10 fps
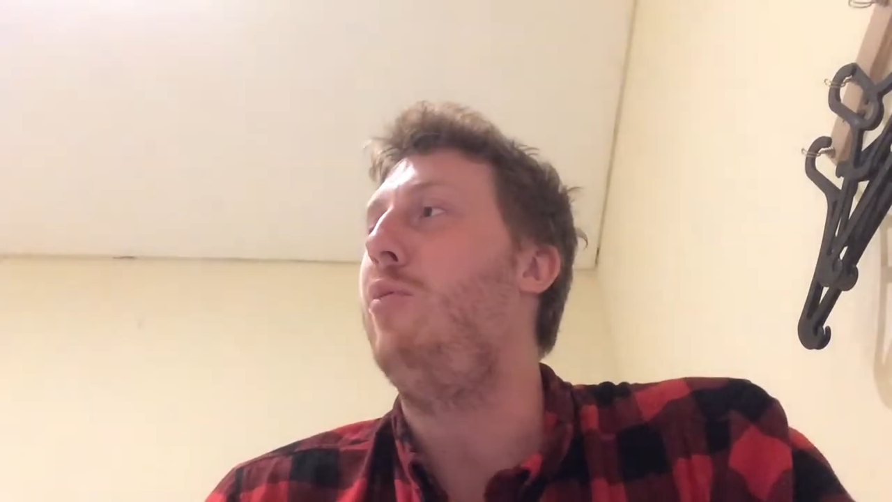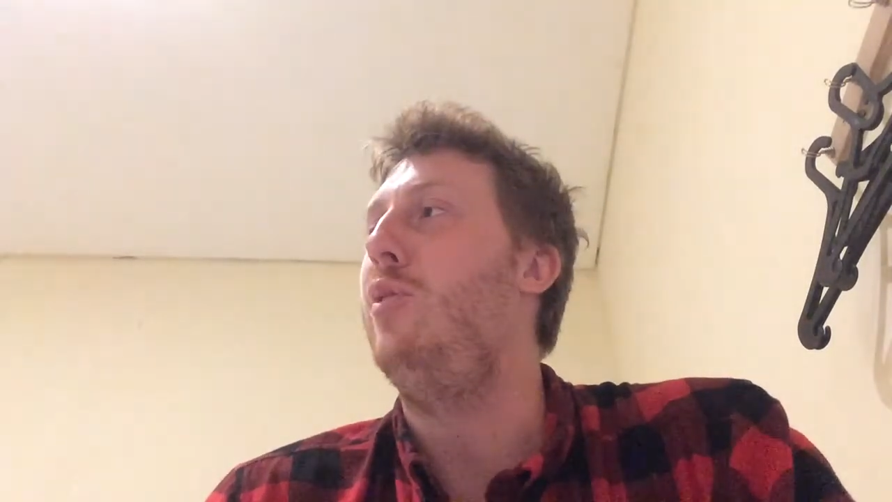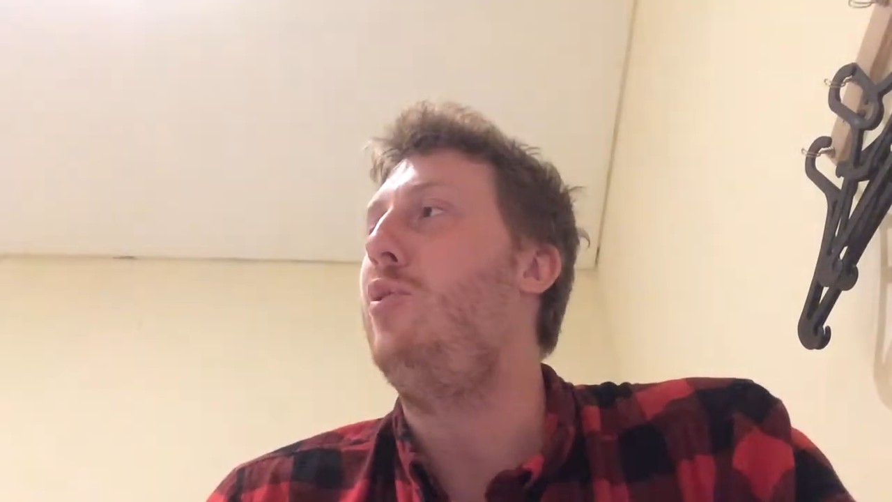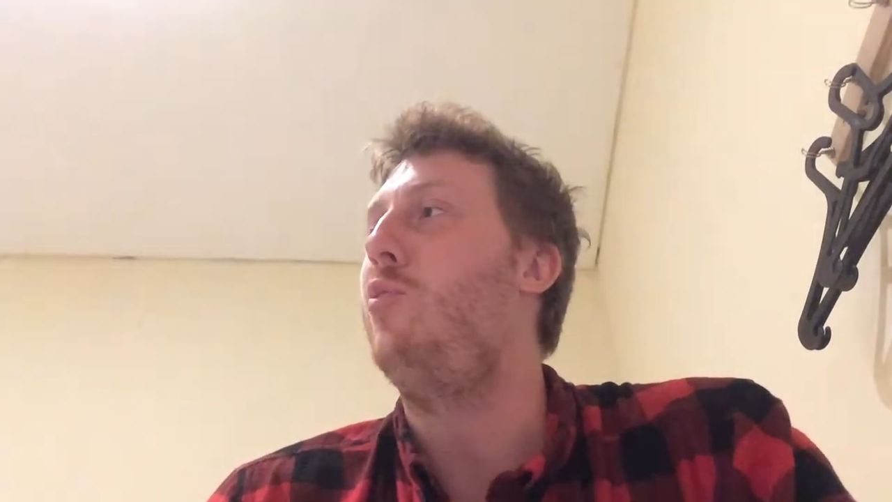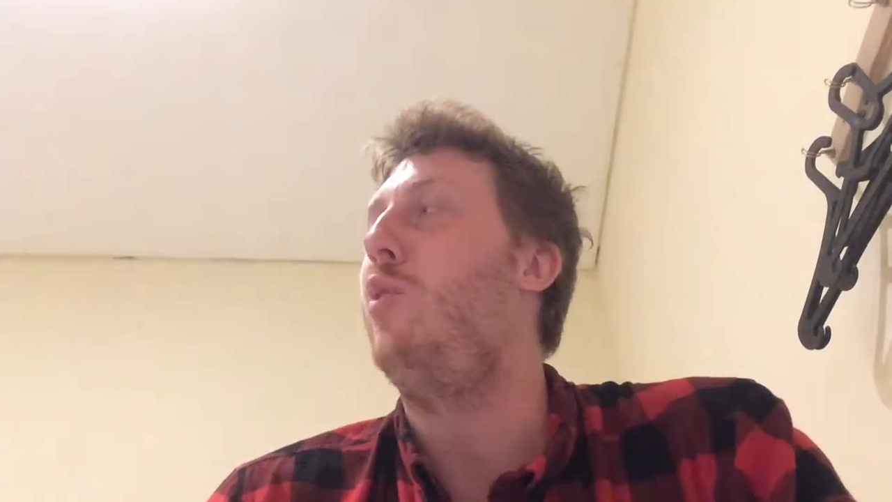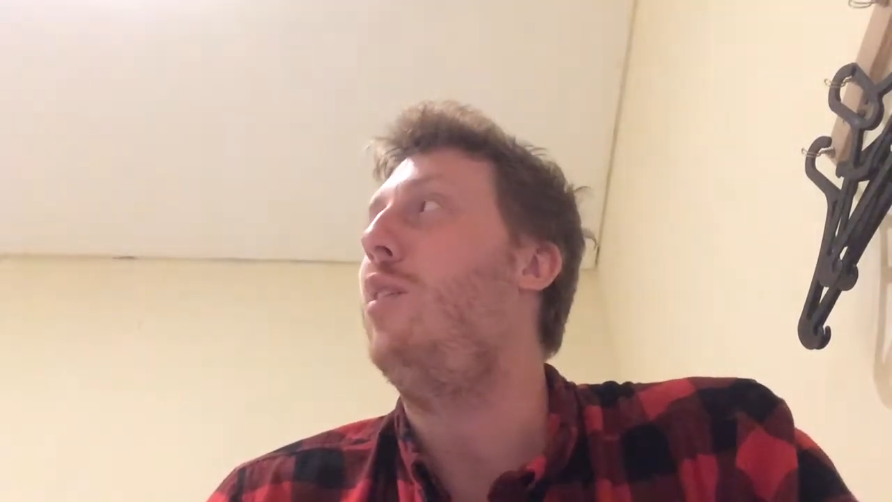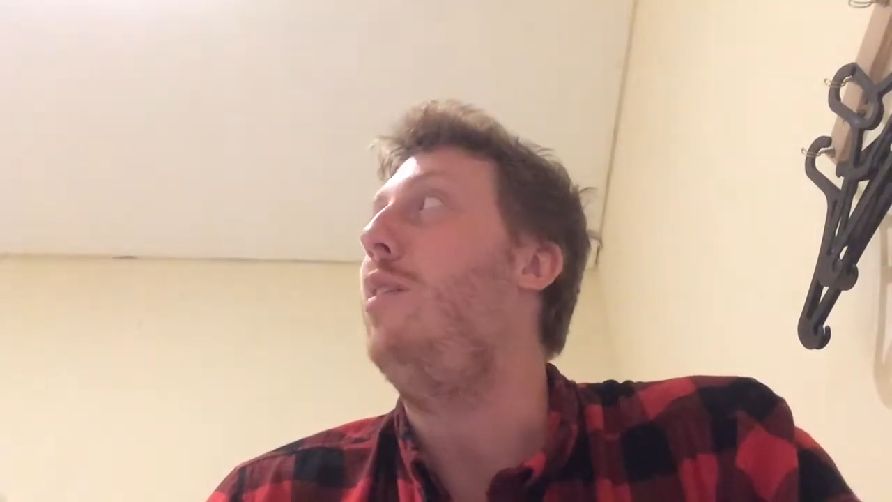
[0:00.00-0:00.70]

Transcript: was one